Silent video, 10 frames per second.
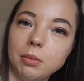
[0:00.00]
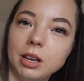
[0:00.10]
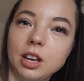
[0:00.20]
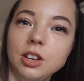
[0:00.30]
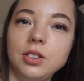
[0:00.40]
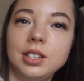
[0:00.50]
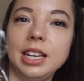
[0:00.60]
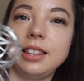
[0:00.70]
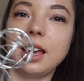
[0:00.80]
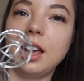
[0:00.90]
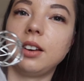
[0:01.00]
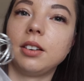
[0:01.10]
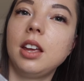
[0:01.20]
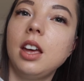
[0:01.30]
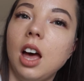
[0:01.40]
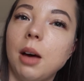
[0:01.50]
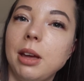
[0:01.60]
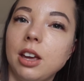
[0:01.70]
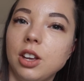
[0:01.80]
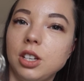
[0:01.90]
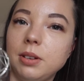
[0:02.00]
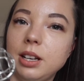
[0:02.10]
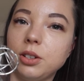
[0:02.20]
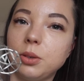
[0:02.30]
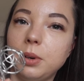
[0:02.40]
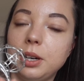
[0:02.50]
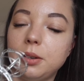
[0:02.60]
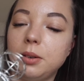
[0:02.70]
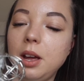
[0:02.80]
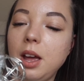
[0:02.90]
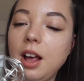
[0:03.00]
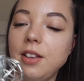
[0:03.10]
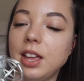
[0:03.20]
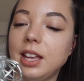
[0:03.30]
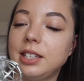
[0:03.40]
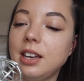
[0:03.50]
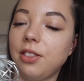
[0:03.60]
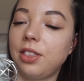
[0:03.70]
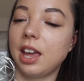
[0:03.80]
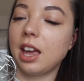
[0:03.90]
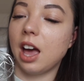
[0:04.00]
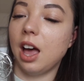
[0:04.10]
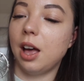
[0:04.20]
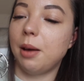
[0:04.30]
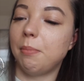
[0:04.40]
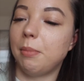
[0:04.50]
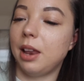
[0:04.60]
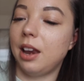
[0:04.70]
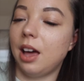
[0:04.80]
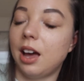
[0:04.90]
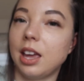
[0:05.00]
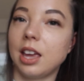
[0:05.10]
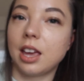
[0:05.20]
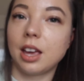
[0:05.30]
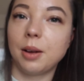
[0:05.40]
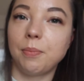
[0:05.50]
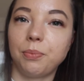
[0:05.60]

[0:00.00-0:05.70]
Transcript: I mean can you see that I'll make her do a little twirl there's nothing um, like